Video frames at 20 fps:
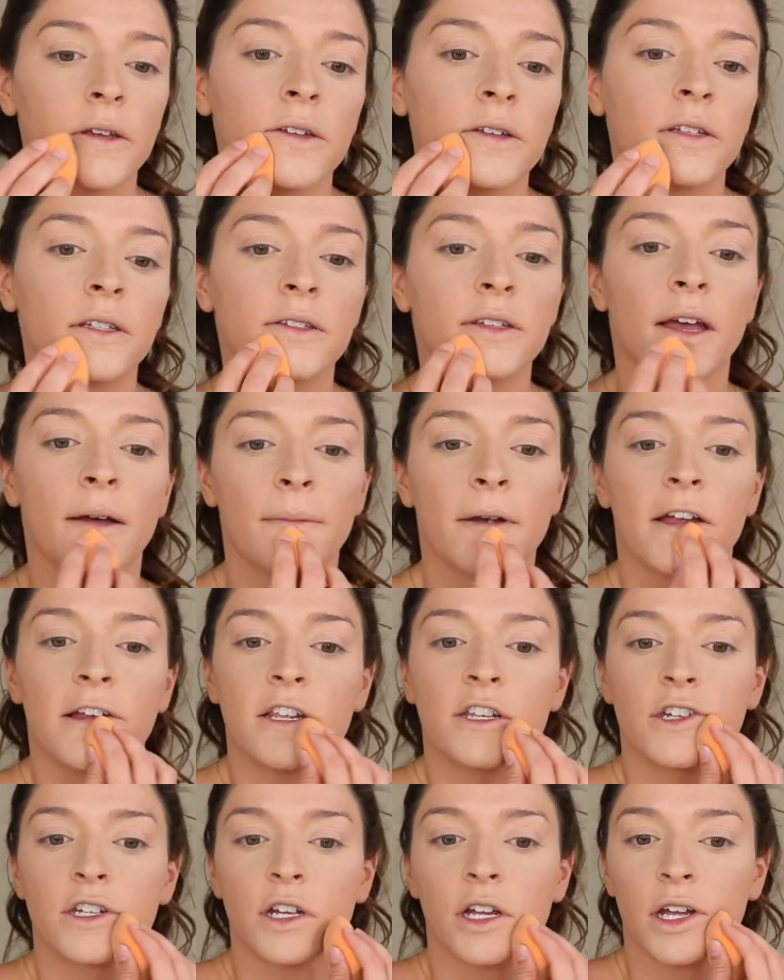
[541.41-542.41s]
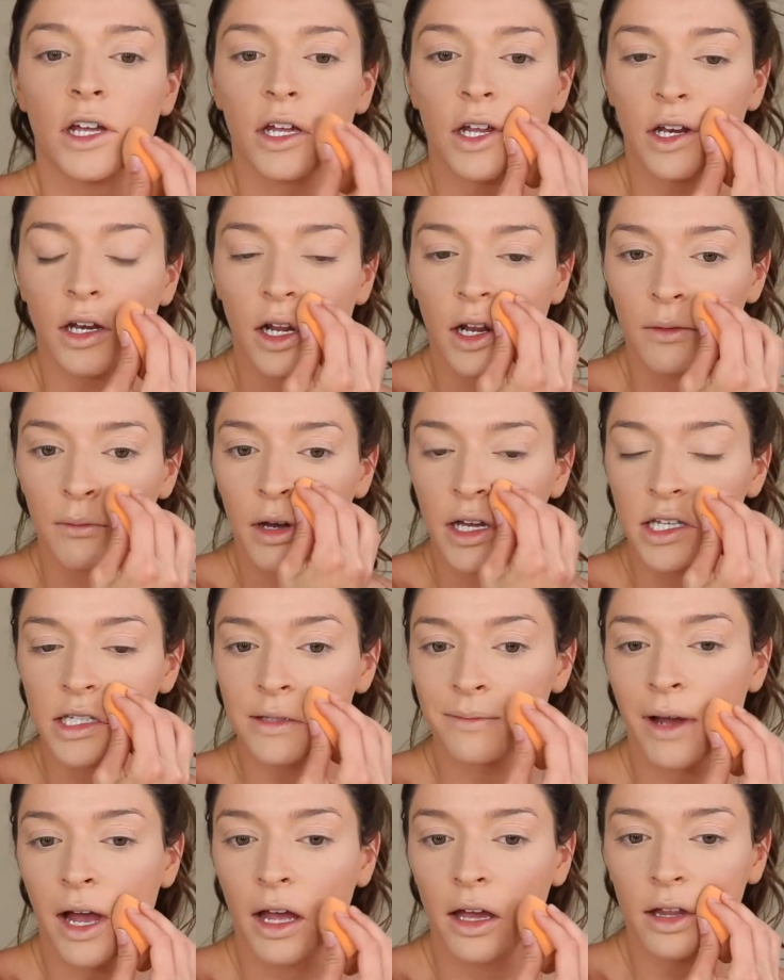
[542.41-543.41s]
set my chin and my
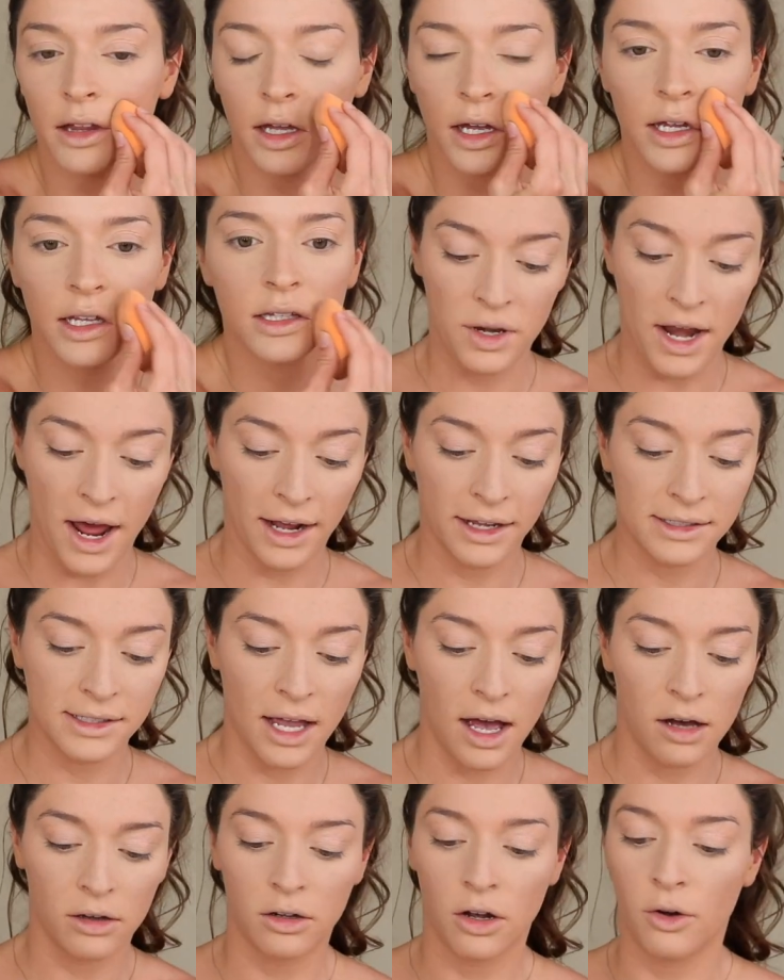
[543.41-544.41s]
smile line. Next I'll